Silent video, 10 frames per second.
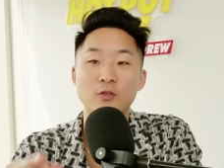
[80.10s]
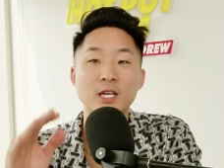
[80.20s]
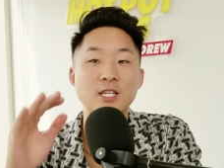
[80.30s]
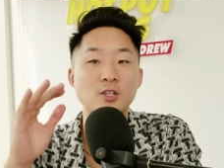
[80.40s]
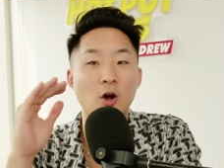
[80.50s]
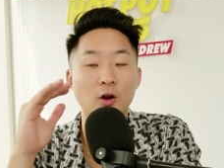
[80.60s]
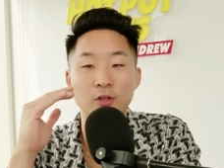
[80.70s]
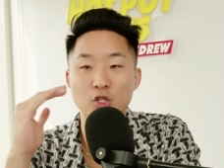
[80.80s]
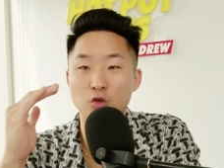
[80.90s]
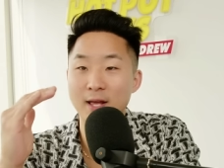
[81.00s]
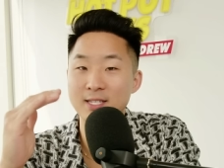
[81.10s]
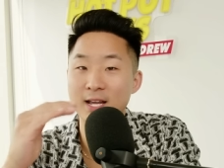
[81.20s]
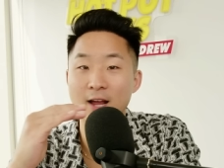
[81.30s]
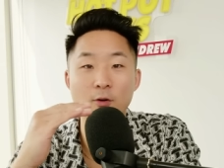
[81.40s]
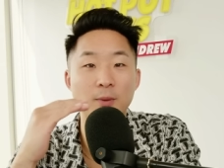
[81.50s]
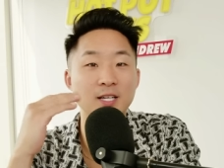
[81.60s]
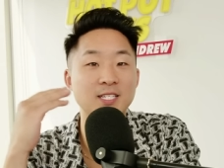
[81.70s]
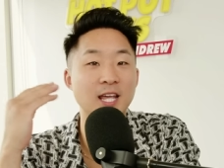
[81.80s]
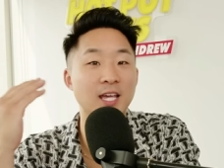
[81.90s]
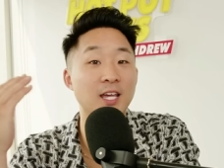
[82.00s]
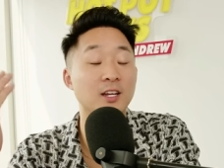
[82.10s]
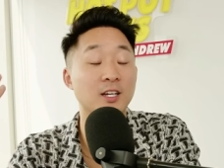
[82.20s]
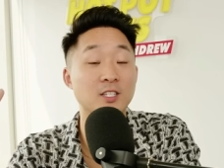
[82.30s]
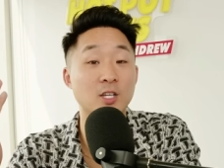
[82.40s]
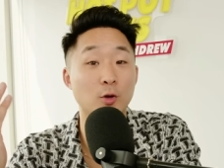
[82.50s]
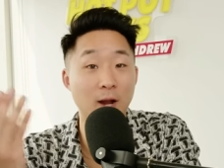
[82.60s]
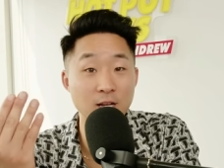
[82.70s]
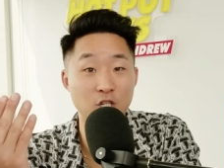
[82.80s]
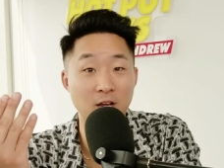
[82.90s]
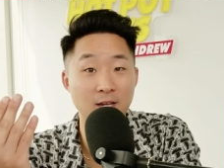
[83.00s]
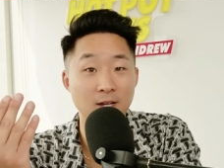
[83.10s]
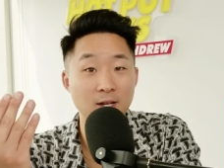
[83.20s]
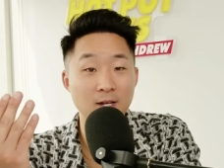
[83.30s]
These are the trends that everybody's taking into consideration.